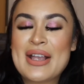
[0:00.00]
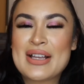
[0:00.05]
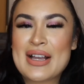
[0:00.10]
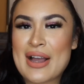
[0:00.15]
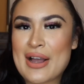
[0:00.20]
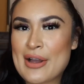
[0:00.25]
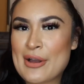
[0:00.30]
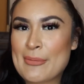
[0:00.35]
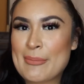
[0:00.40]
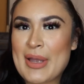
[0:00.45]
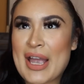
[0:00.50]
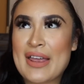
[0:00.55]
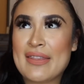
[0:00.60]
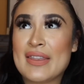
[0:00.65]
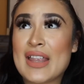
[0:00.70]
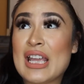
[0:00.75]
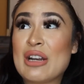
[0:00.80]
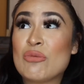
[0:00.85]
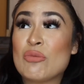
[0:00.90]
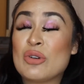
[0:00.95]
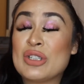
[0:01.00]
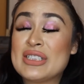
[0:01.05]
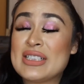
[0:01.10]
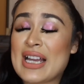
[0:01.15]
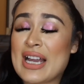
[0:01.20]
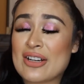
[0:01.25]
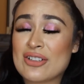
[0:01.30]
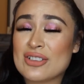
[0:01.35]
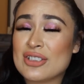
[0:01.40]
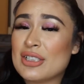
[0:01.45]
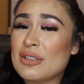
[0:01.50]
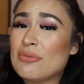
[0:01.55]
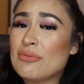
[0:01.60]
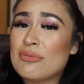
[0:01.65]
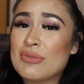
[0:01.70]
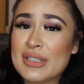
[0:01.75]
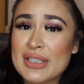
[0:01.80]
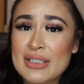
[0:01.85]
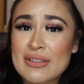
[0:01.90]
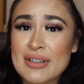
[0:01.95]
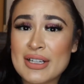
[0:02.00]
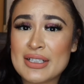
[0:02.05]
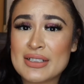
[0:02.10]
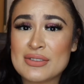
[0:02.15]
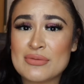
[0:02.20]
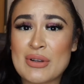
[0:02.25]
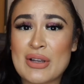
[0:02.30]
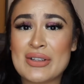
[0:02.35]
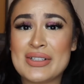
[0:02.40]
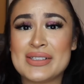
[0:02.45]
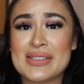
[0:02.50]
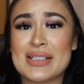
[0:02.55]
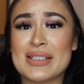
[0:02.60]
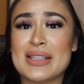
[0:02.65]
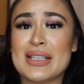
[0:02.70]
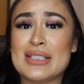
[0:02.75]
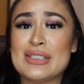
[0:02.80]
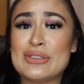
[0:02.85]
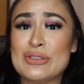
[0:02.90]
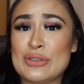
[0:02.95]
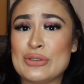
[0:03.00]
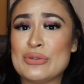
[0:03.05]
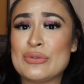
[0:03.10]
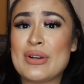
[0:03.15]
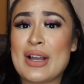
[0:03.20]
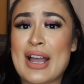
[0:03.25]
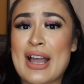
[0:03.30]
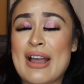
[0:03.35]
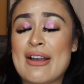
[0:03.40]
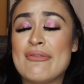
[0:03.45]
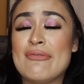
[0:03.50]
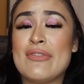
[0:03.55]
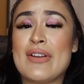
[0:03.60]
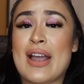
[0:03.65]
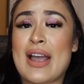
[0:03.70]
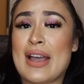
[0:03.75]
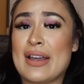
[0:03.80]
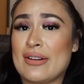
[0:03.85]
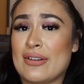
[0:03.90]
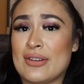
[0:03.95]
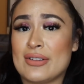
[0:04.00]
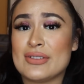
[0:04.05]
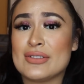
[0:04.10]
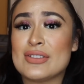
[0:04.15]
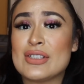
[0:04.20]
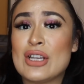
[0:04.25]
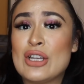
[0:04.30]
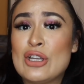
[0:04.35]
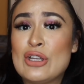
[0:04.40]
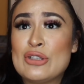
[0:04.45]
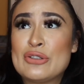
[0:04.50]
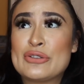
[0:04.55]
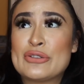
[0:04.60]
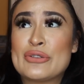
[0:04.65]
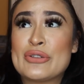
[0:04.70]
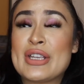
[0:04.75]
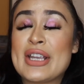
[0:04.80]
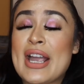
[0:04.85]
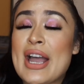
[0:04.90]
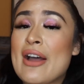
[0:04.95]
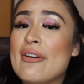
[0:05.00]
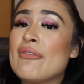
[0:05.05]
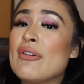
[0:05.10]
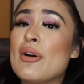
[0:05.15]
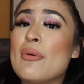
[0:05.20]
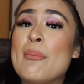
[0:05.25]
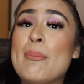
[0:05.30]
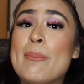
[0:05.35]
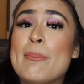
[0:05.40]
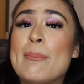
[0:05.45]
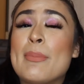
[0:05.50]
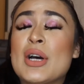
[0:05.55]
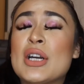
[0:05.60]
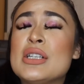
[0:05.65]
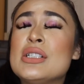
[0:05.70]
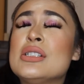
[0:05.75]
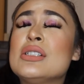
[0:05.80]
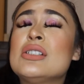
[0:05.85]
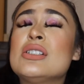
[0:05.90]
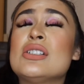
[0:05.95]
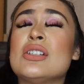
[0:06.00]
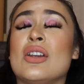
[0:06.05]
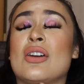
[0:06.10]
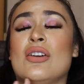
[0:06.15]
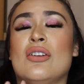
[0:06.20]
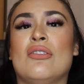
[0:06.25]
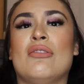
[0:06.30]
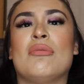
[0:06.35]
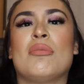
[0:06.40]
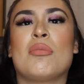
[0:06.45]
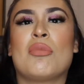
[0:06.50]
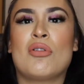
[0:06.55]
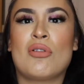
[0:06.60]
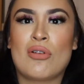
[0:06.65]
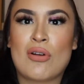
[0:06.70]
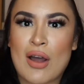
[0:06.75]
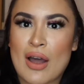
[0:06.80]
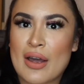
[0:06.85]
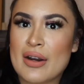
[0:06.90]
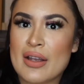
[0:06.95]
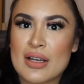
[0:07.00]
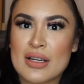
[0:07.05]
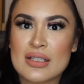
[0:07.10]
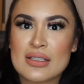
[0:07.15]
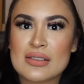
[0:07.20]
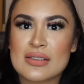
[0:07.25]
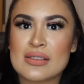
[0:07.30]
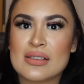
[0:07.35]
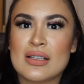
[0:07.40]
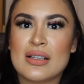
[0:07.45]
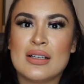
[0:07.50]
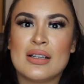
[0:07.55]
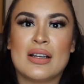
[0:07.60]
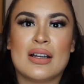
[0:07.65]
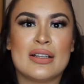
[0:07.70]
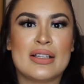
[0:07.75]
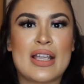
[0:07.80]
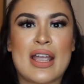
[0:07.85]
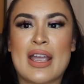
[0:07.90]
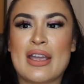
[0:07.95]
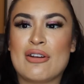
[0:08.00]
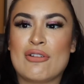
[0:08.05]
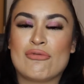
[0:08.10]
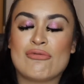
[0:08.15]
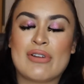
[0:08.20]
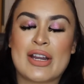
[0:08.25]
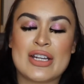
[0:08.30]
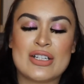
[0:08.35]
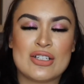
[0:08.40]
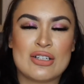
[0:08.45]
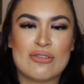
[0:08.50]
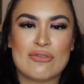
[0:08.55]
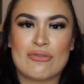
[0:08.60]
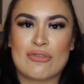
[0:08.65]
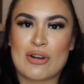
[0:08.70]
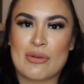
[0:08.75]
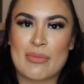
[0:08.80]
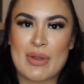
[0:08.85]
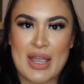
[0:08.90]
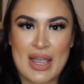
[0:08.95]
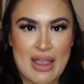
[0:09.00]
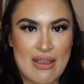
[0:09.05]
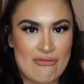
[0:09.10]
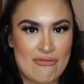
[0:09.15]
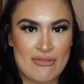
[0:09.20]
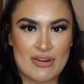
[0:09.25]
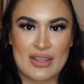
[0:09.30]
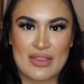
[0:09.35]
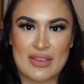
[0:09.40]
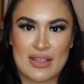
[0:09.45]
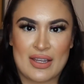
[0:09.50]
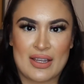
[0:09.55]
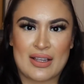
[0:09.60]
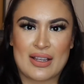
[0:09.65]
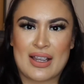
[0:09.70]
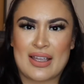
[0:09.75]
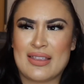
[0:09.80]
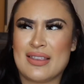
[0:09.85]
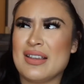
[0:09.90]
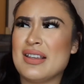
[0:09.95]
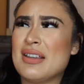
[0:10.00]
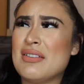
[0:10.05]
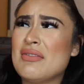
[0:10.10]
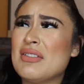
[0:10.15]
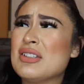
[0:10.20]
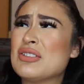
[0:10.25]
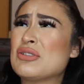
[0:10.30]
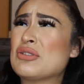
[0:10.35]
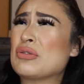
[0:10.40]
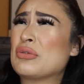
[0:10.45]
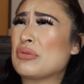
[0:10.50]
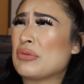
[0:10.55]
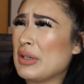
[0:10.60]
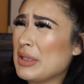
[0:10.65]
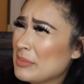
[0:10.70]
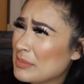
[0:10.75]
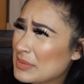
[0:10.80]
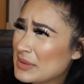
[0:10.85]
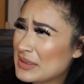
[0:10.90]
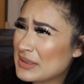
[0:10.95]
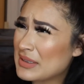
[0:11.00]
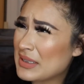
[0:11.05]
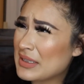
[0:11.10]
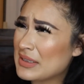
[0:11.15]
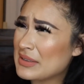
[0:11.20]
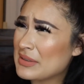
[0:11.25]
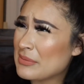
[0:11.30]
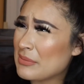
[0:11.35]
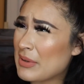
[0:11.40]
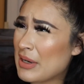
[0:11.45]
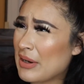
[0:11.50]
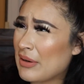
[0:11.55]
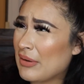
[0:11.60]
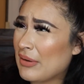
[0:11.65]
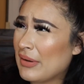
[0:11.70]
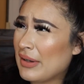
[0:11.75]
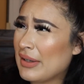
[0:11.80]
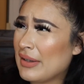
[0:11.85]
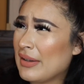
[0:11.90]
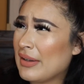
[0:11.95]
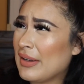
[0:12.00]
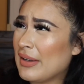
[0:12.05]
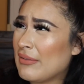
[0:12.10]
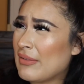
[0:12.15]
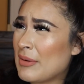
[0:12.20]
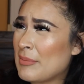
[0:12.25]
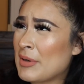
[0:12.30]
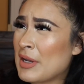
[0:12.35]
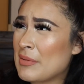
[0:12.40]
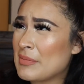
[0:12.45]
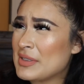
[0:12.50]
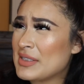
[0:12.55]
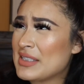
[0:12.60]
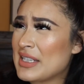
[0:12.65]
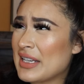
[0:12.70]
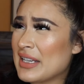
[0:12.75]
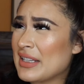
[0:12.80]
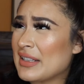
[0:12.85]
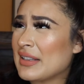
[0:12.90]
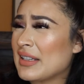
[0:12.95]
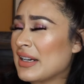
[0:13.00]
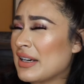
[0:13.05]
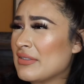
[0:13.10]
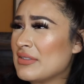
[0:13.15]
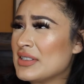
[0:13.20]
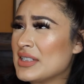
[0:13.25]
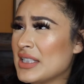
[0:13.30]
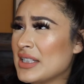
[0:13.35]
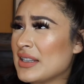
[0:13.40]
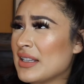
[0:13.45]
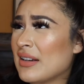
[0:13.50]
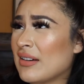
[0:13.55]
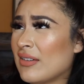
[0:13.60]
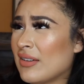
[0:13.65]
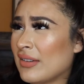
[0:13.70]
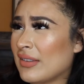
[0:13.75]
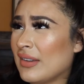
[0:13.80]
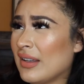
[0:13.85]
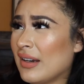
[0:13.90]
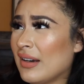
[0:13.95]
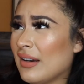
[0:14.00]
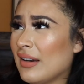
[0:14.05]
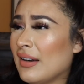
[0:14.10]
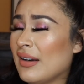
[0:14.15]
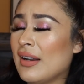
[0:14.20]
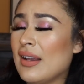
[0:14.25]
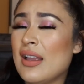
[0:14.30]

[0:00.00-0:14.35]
And then what's actually really great as well is that they do have add-ons. So they have a bunch of products, again, ranging from everything. I think even trips as well, if I'm not mistaken, that I've seen that on there